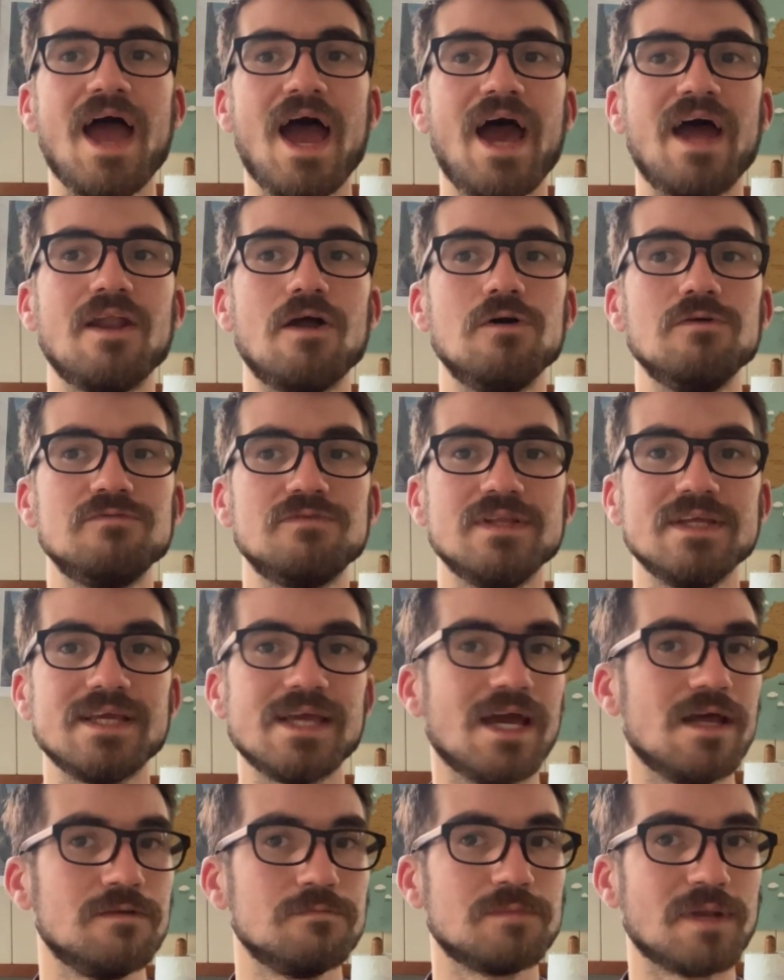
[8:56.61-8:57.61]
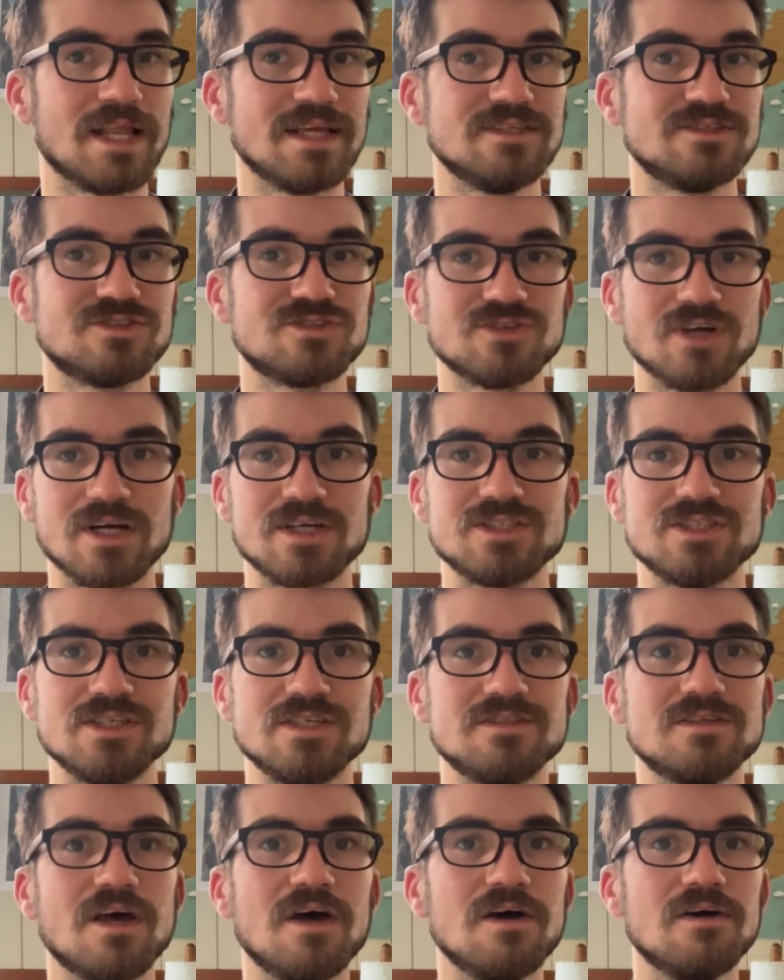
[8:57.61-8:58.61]
and hopefully get in place
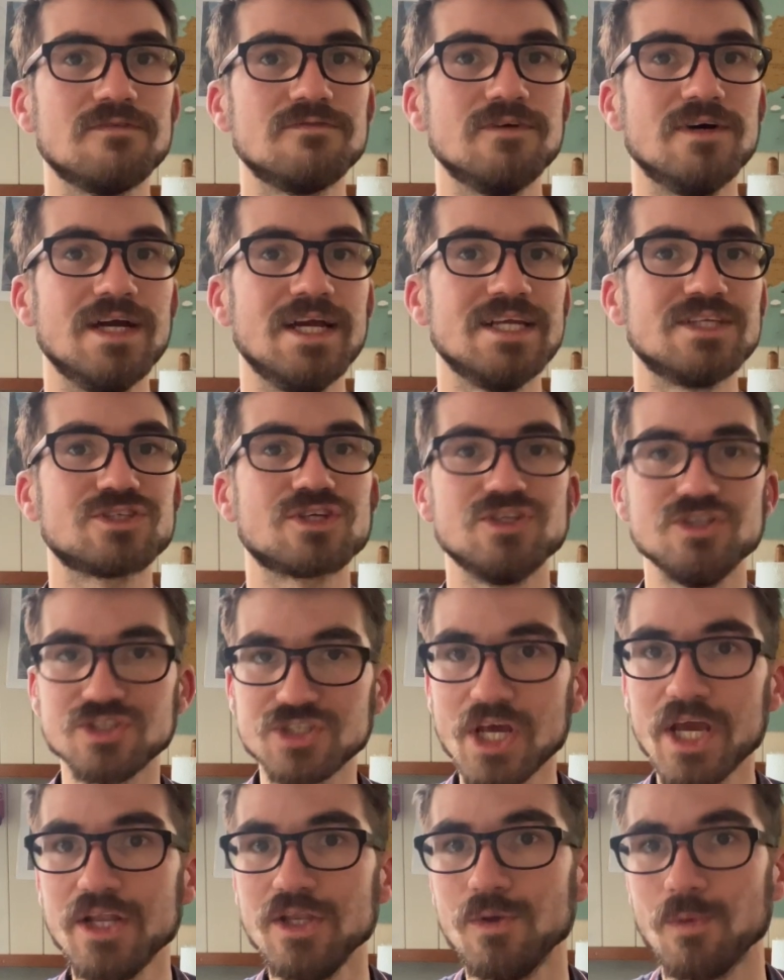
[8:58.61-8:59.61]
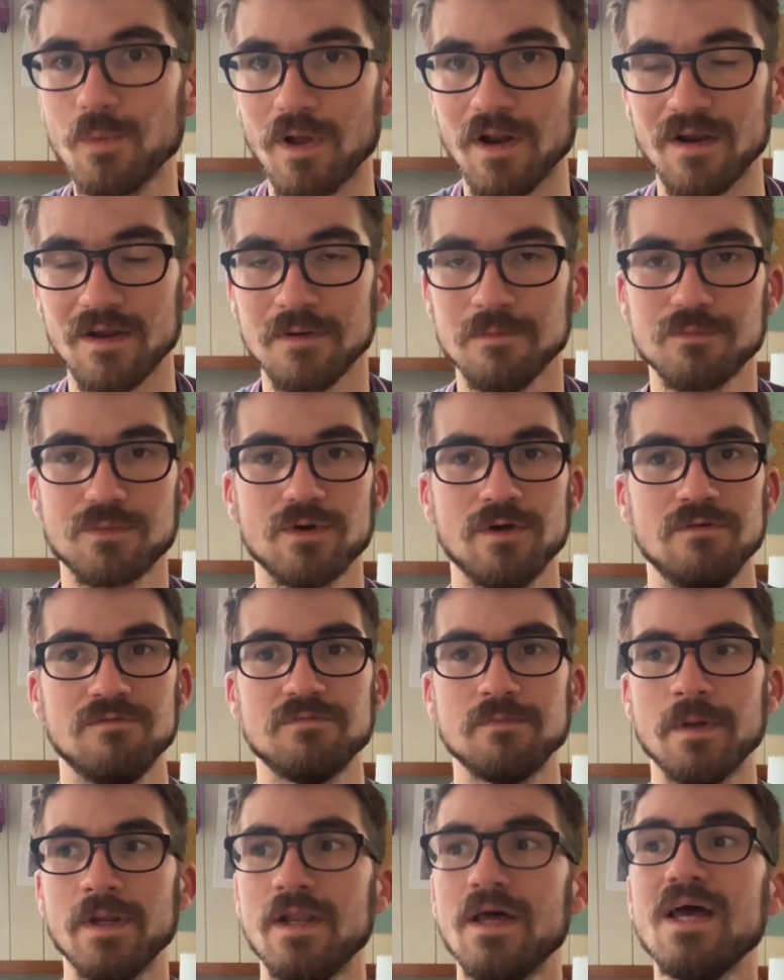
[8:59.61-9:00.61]
structures for its continual
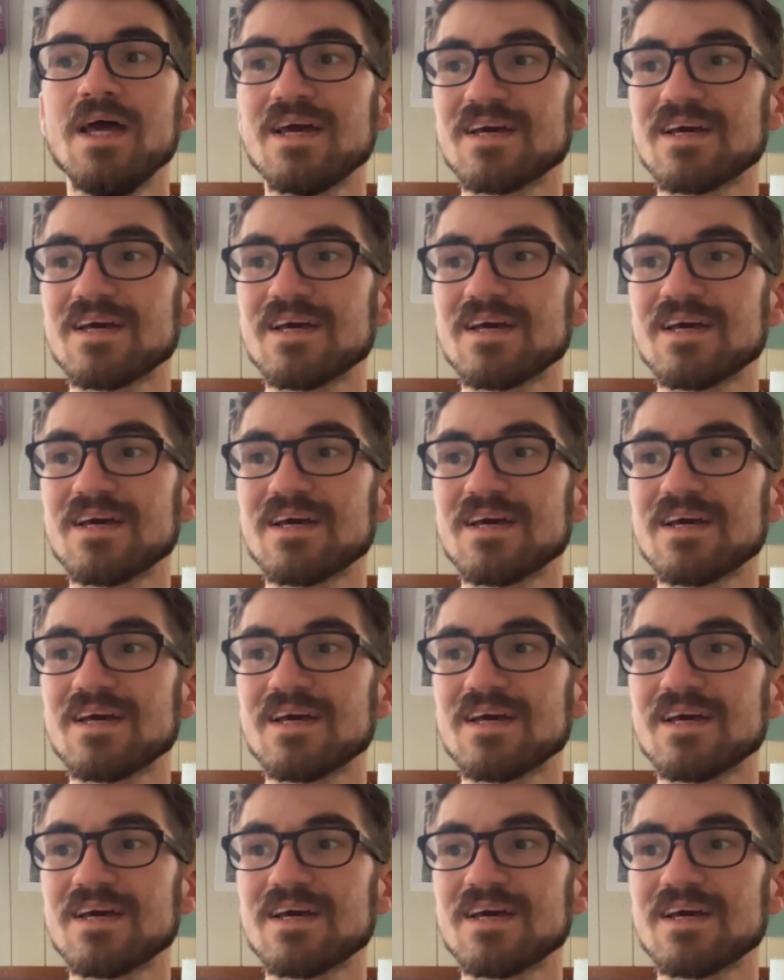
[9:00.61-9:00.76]
improvement,